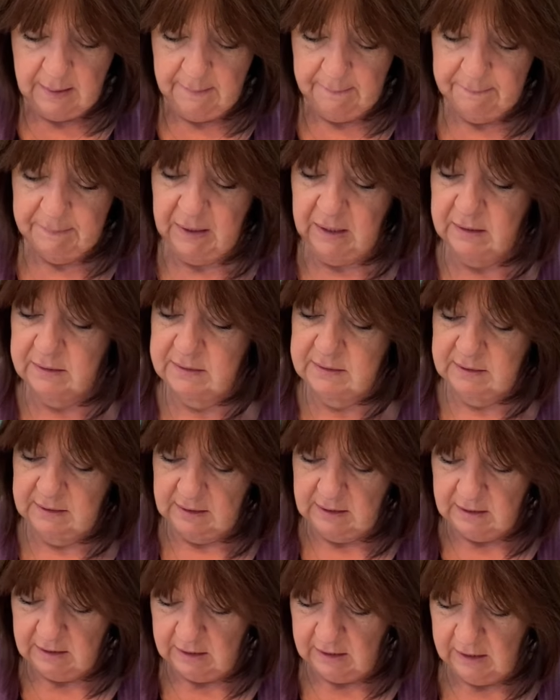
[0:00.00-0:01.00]
But
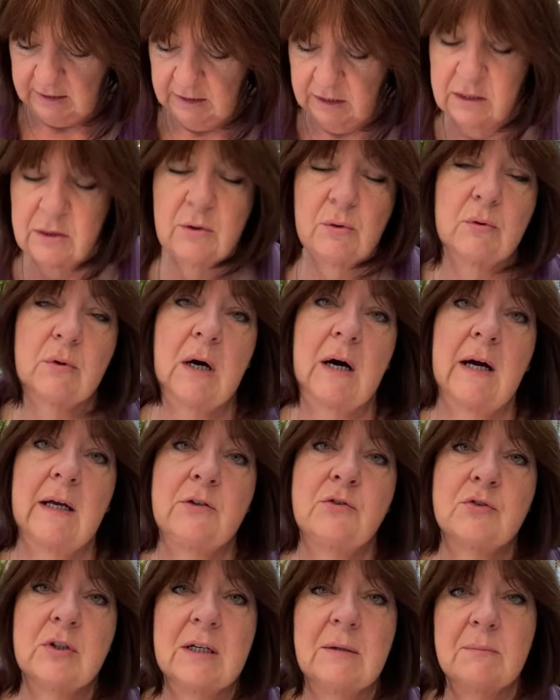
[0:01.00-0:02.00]
I thought I'd
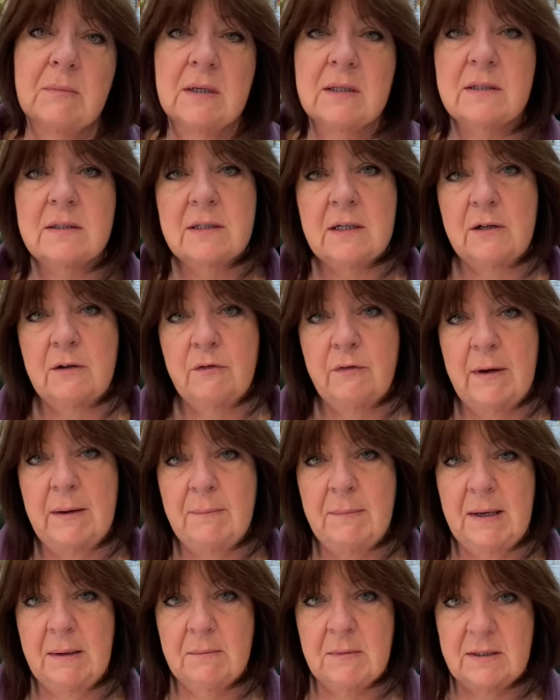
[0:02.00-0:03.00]
treat myself and
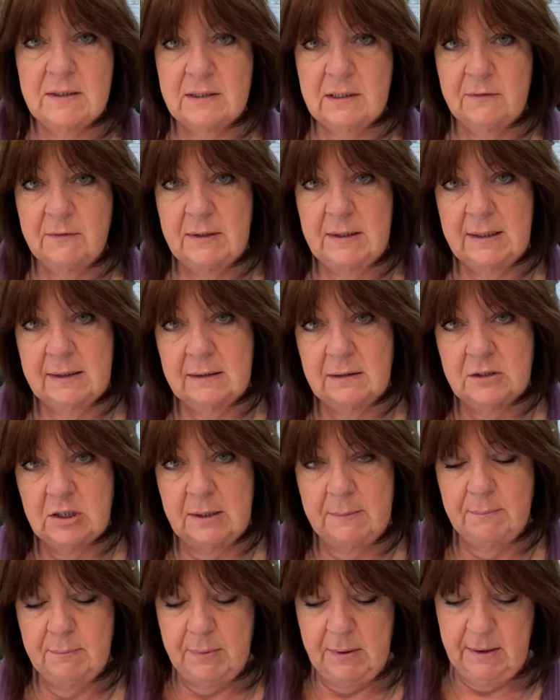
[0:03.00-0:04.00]
make myself a little
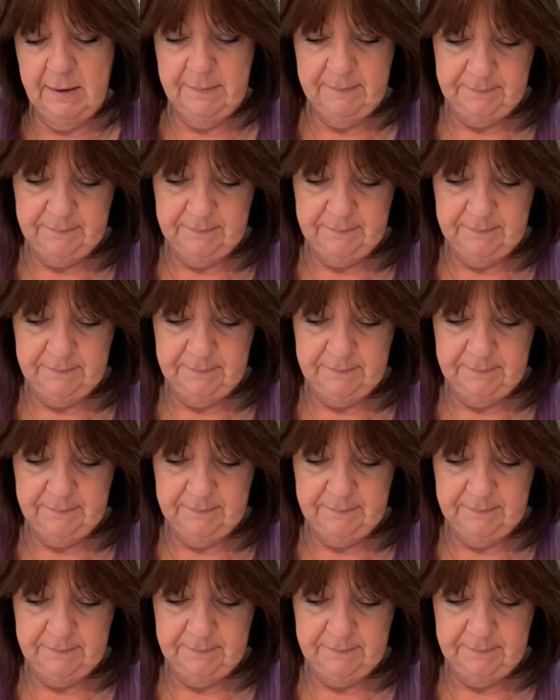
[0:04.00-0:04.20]
jumper.